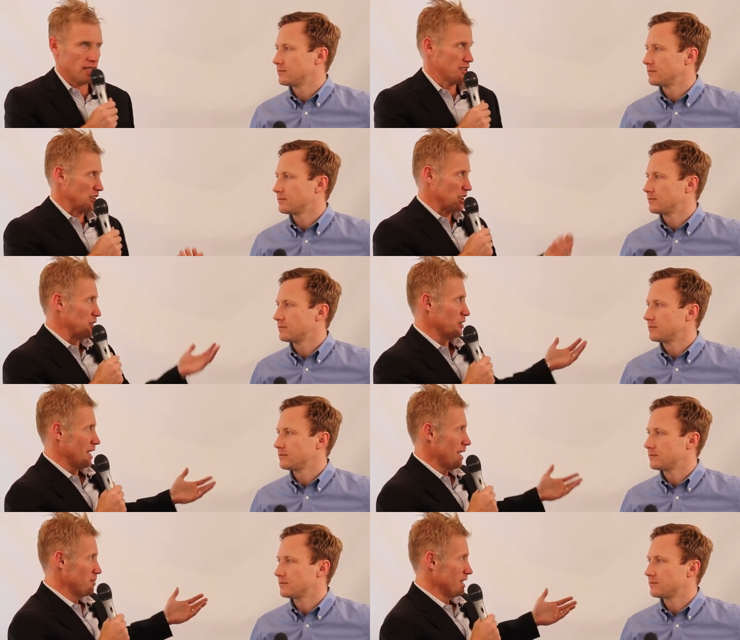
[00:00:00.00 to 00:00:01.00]
Speaker 1: days to cure
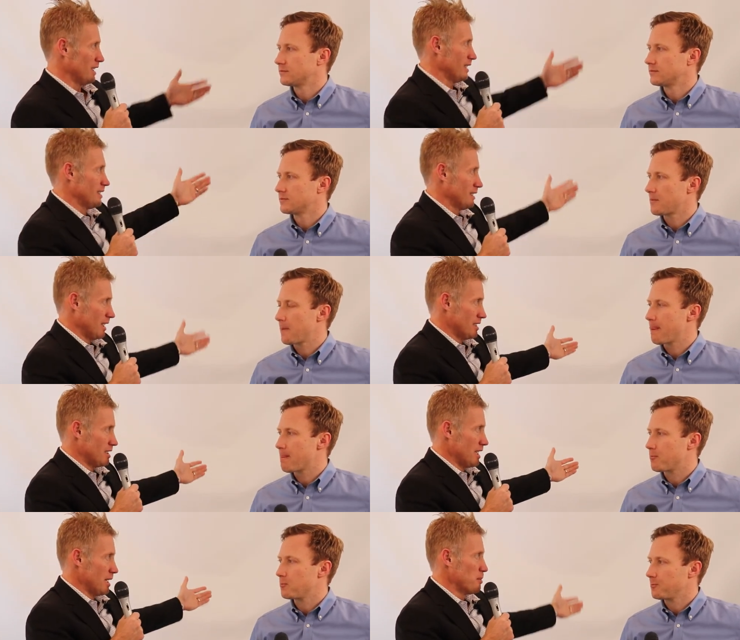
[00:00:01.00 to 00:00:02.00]
that, meaning they could
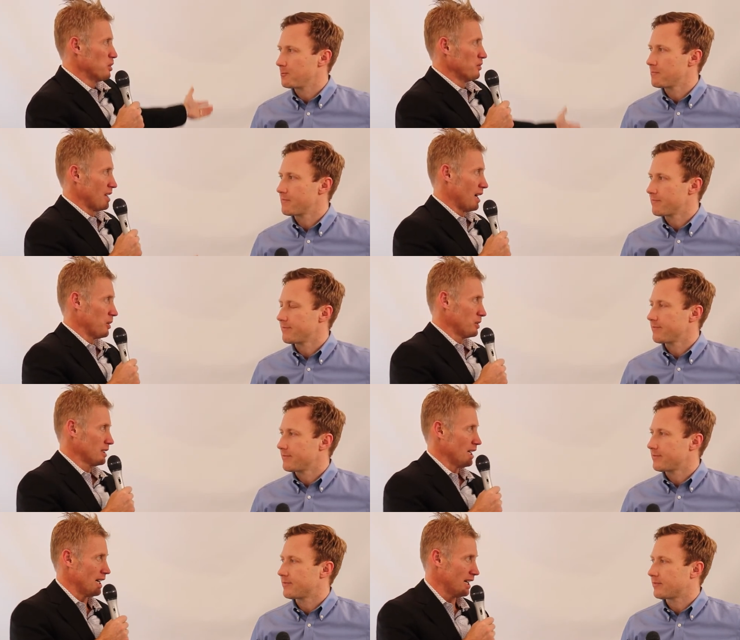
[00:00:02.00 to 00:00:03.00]
say they moved out
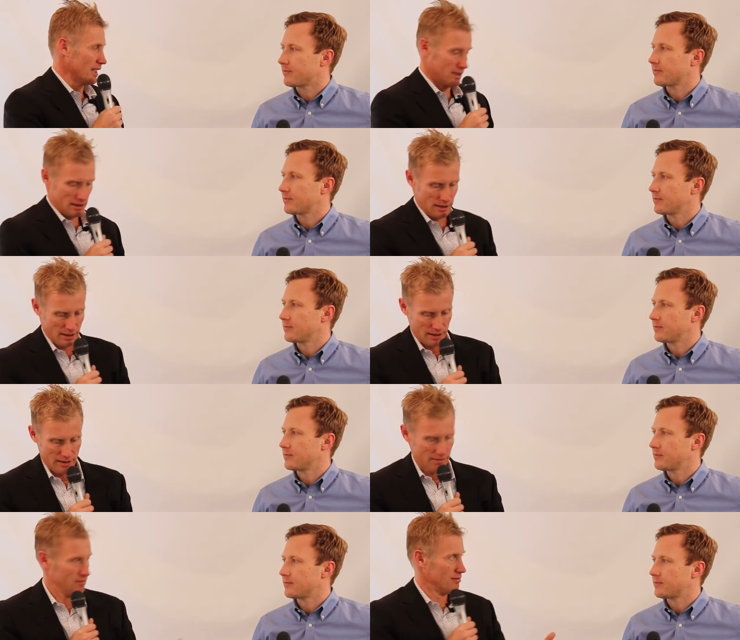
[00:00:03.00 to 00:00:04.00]
and
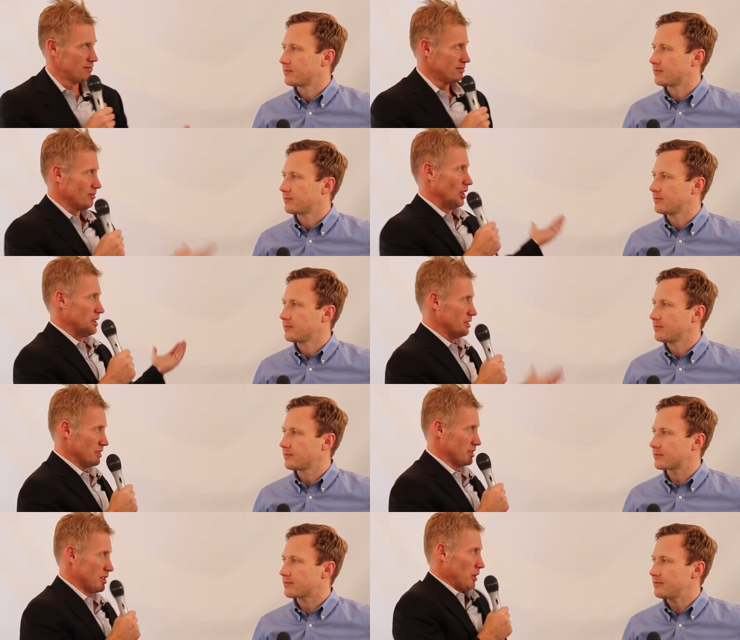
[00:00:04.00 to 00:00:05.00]
what you
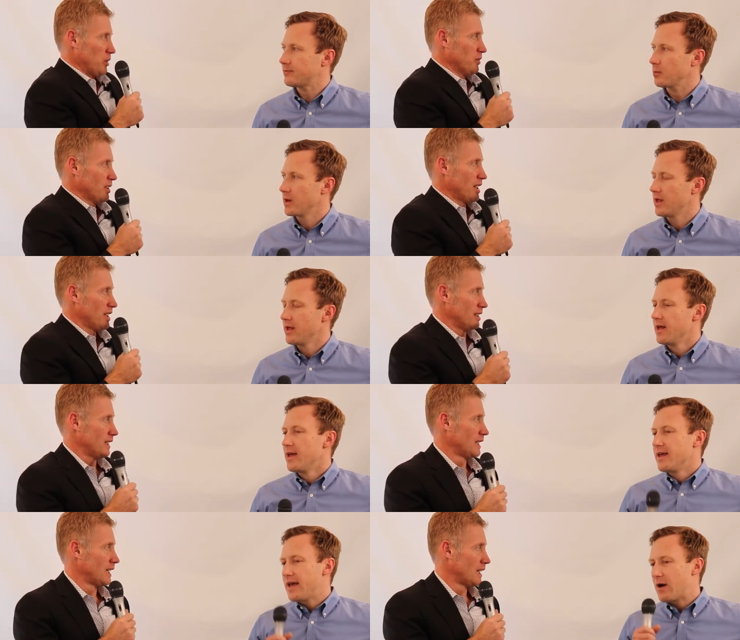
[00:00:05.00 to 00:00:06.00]
just start over then
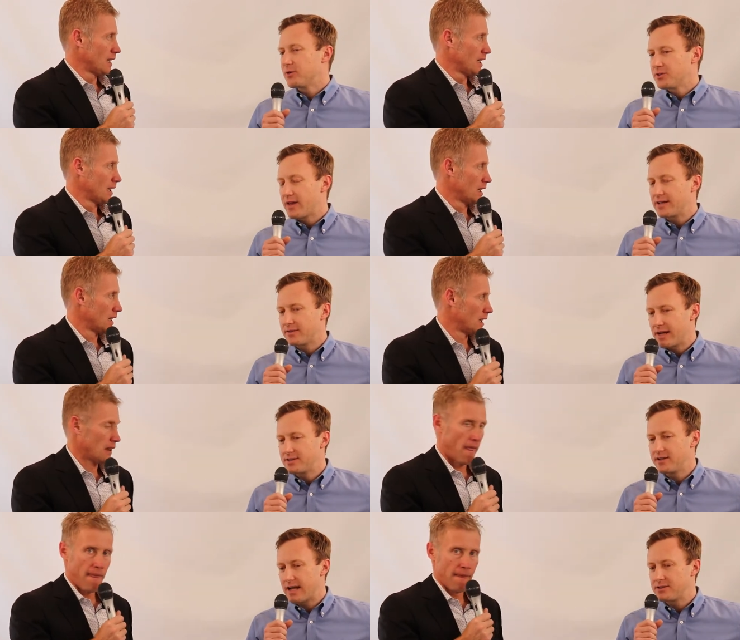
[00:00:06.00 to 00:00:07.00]
or
Speaker 2: yeah well so that
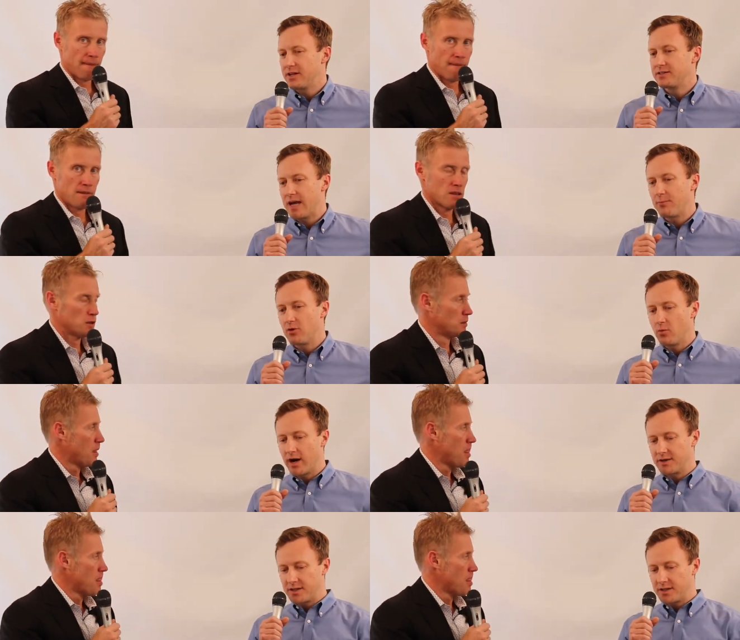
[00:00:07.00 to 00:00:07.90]
that's that's an example of where